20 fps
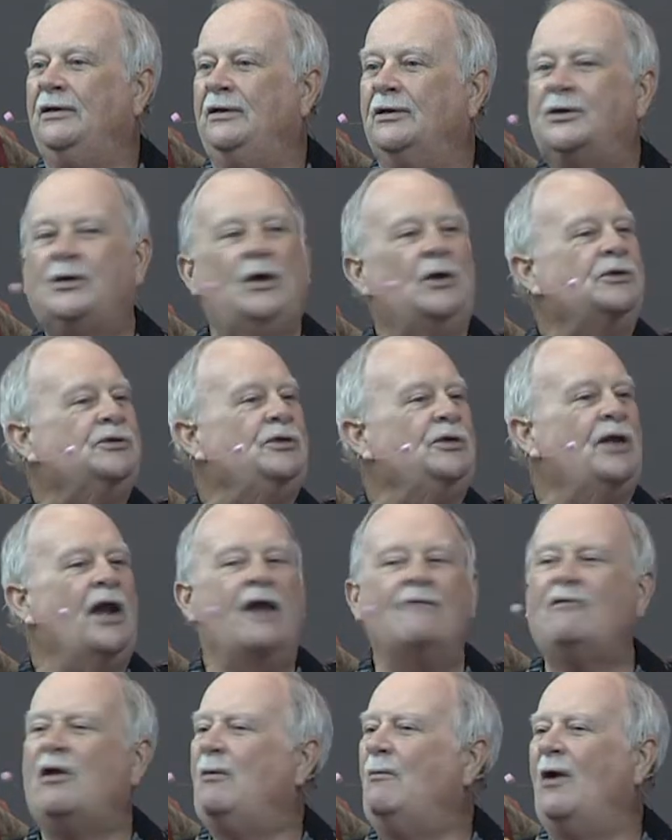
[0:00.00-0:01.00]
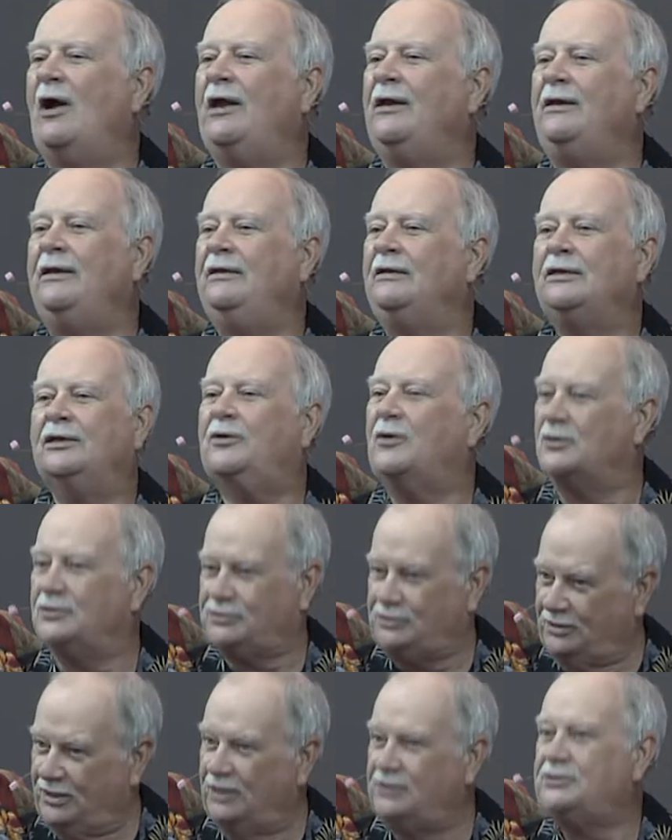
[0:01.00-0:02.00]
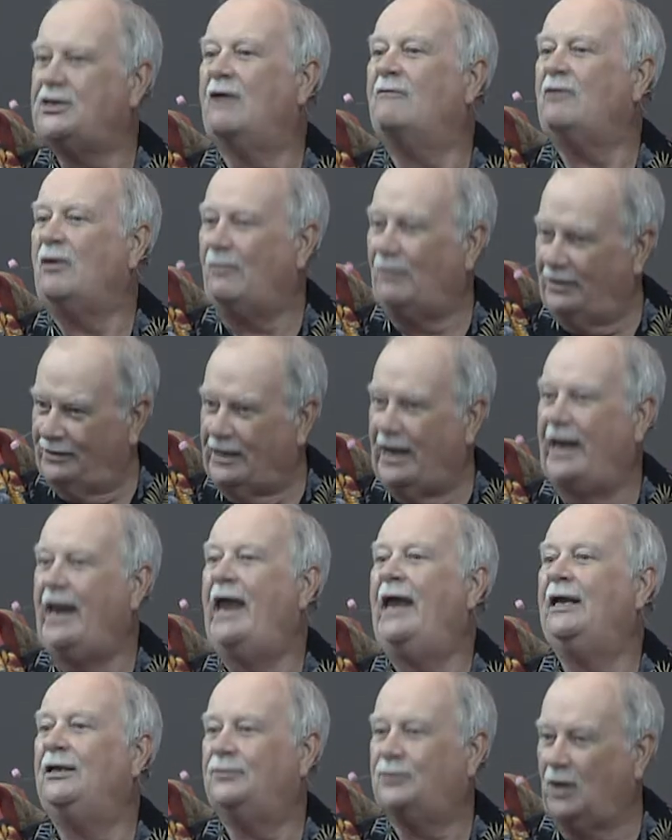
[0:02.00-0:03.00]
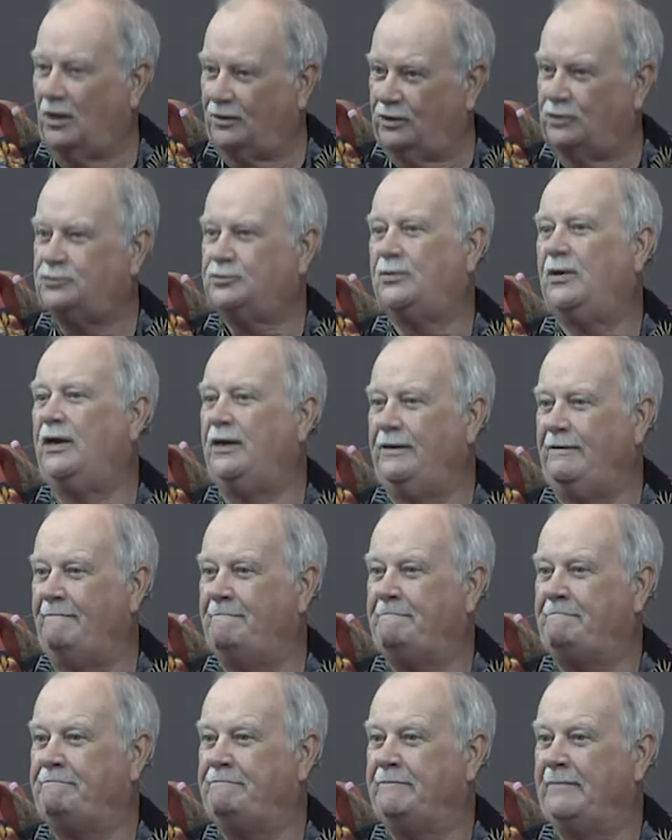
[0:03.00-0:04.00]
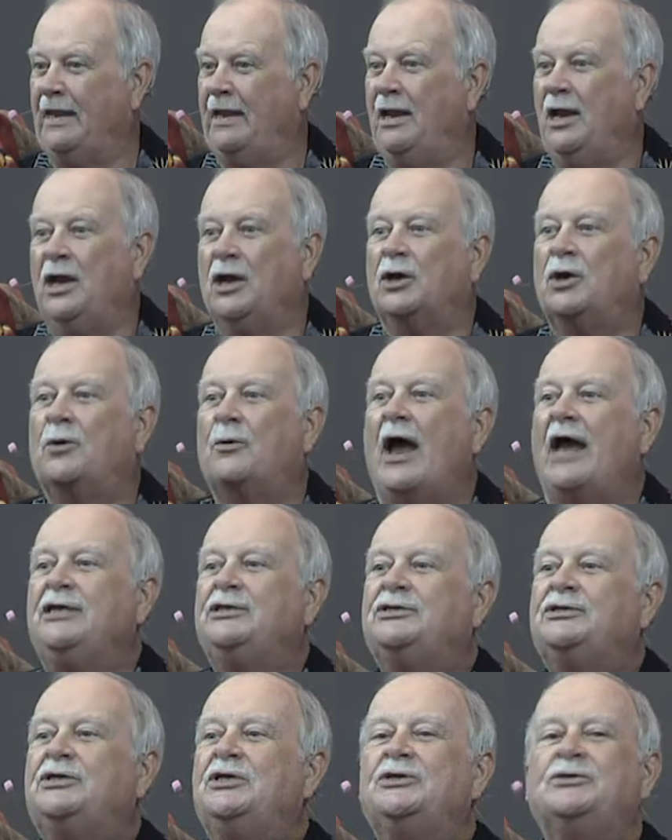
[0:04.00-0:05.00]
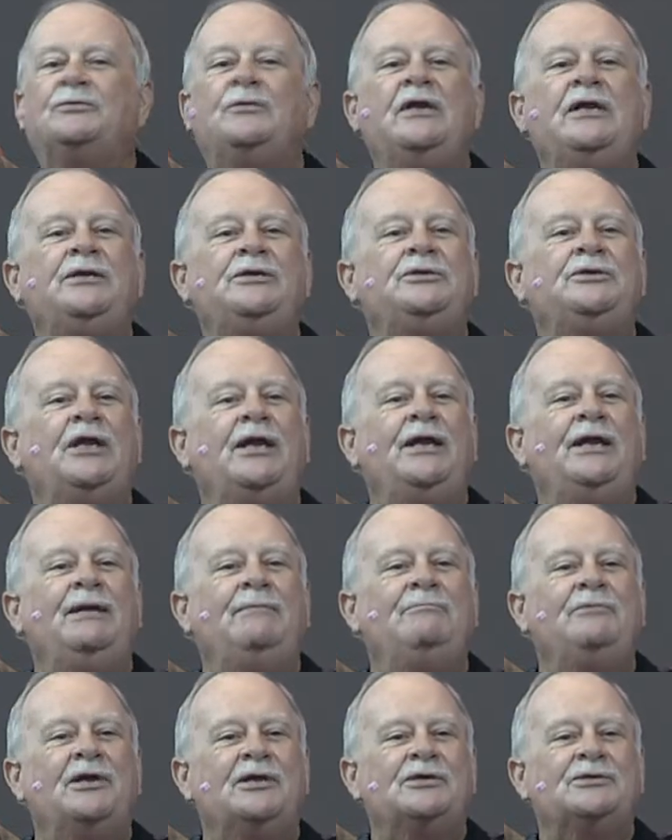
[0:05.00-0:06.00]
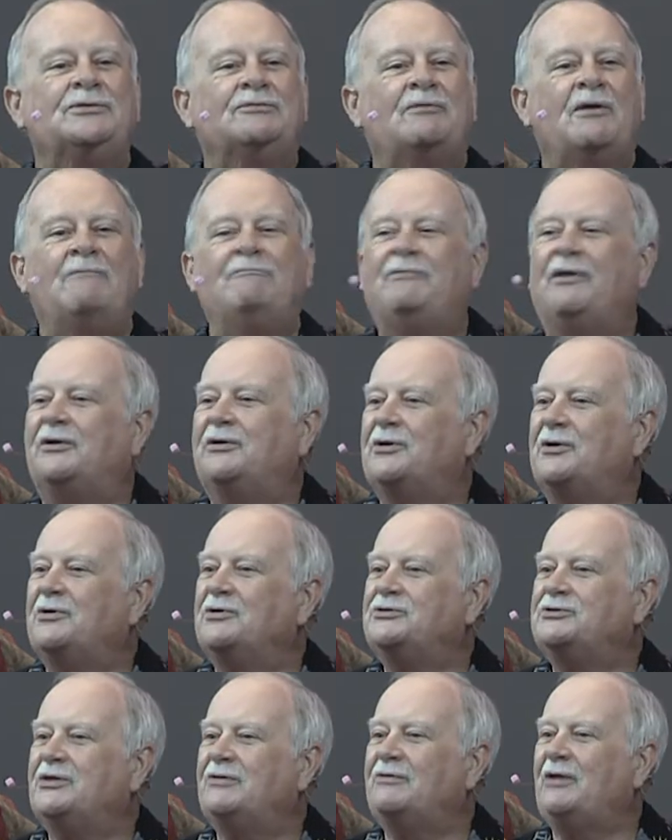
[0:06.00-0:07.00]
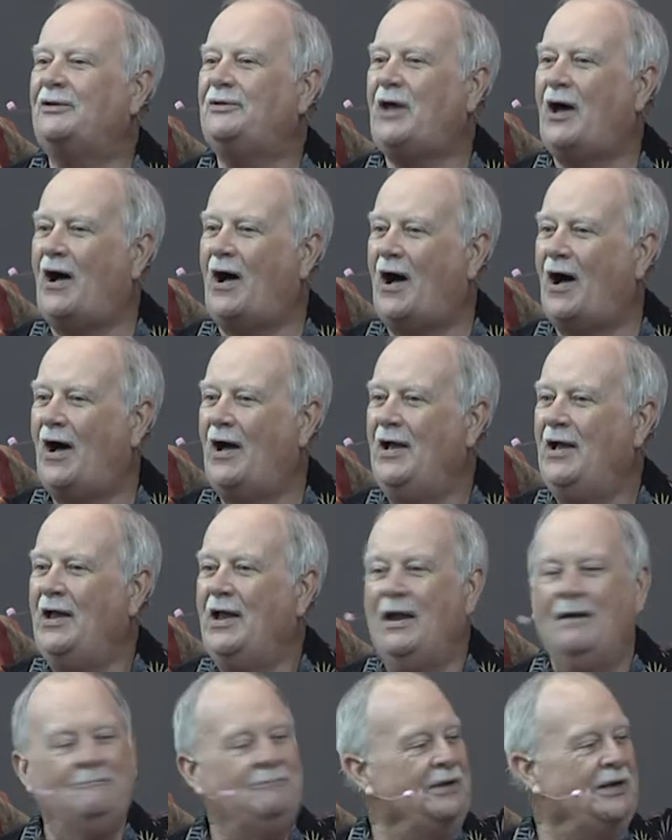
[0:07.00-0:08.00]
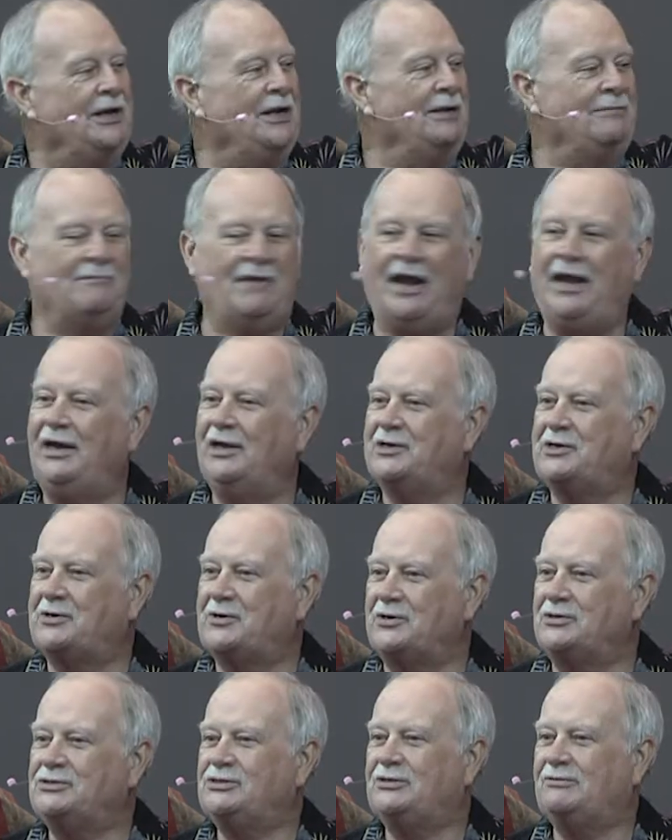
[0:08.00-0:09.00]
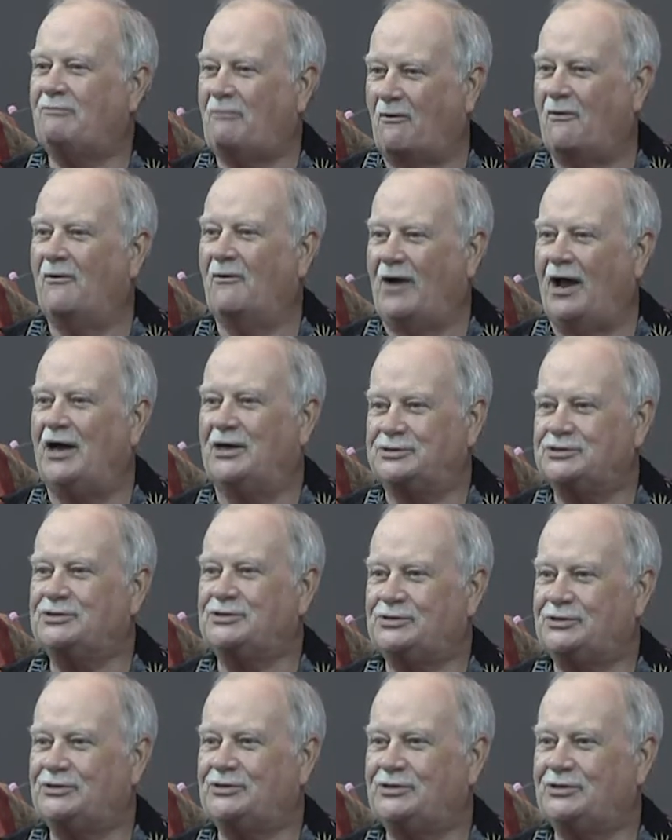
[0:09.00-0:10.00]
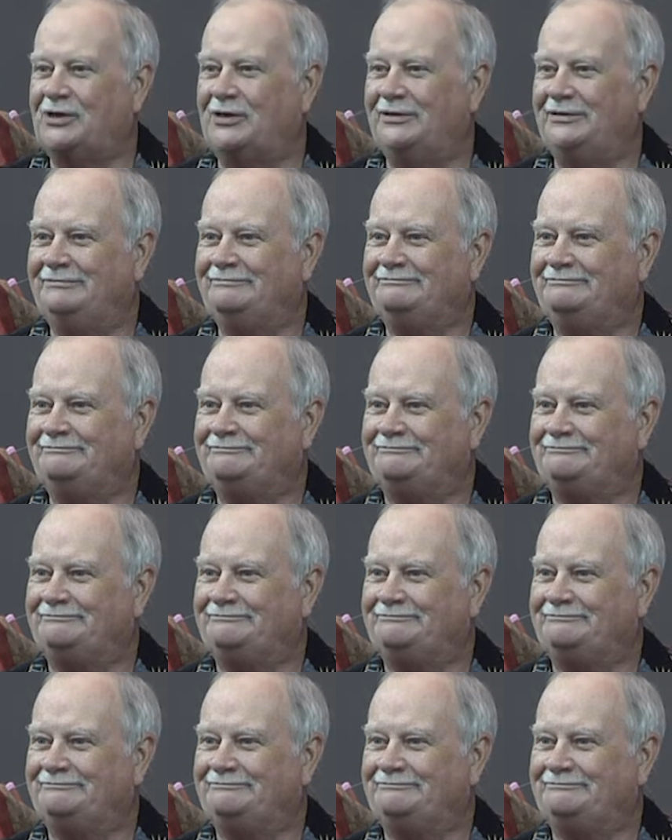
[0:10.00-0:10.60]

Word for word: Cursed everyone, cursed is everyone that hangs on the tree. Christ has redeemed us from the curse of the law, being made a curse for us. Amen.